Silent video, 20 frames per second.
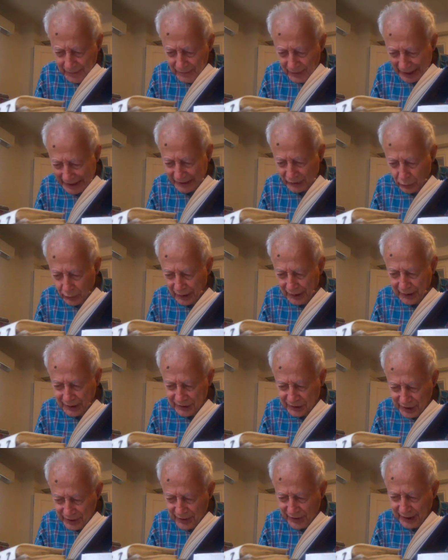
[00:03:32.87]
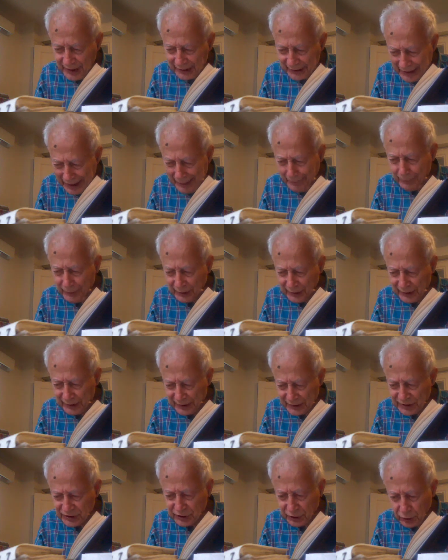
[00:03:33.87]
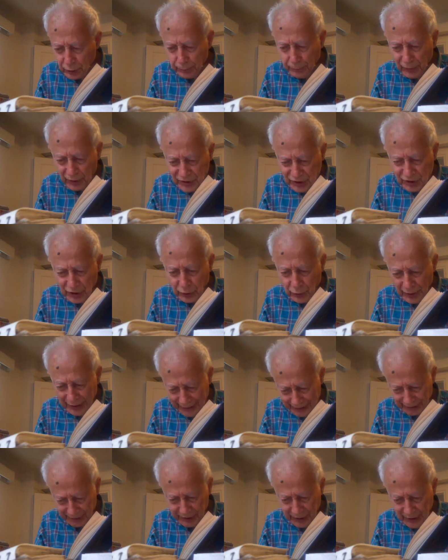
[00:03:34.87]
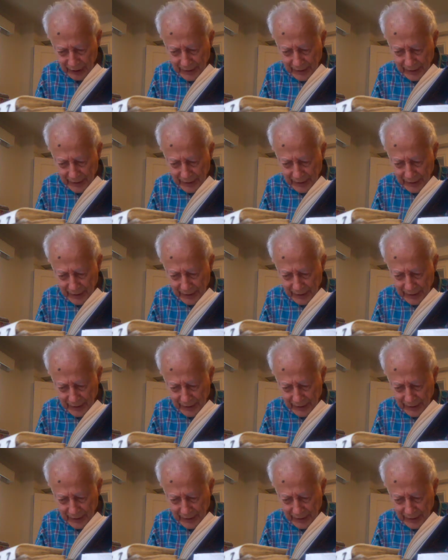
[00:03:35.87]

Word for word: as well as in their competence to pursue it.